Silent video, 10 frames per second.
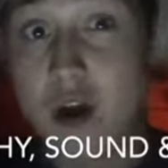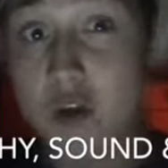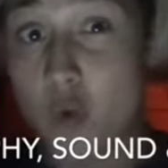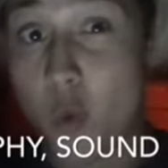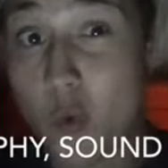
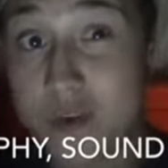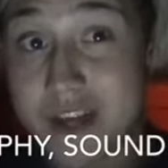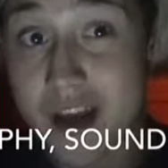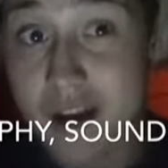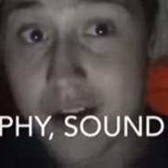an
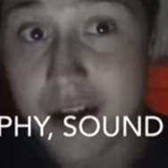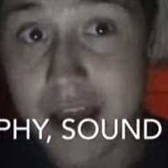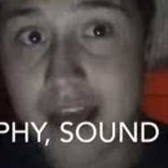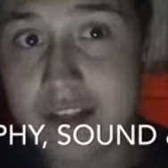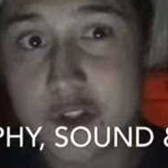auteur
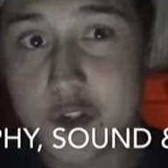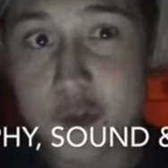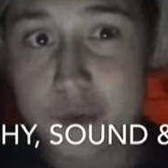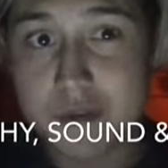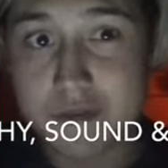and a
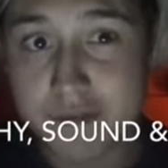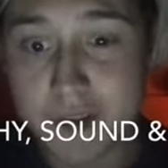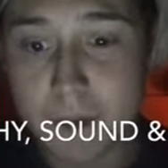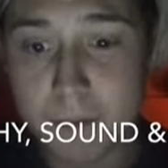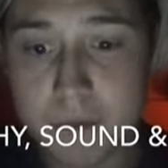student
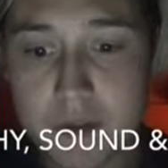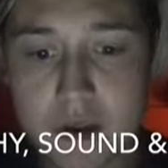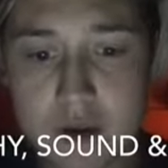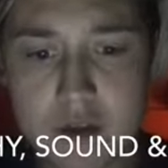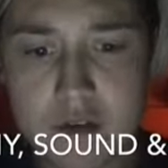film.
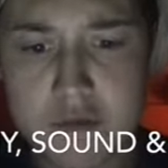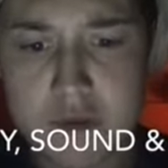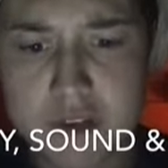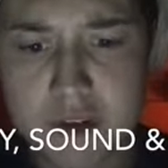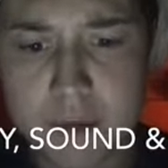For
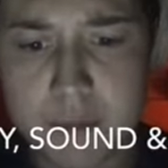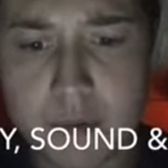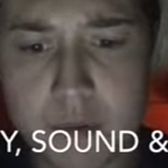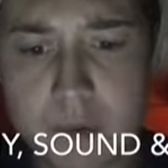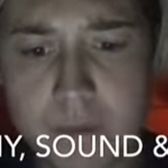
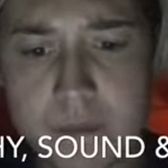example,